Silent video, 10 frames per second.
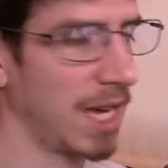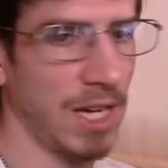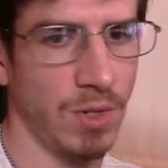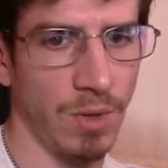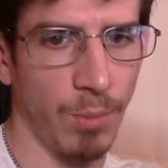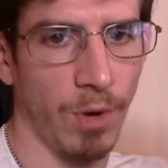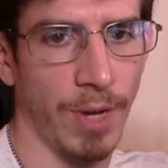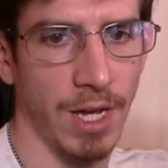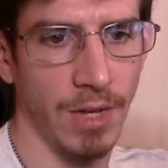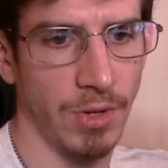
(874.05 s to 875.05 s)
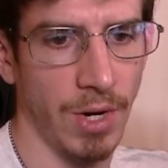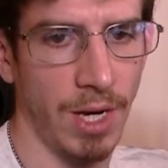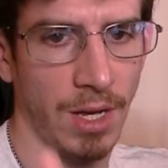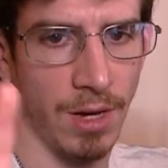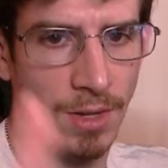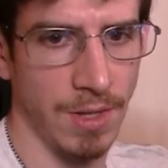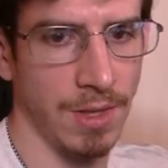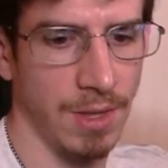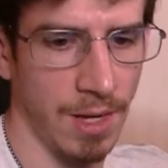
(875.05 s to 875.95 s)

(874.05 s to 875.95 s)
I do more of my color grading on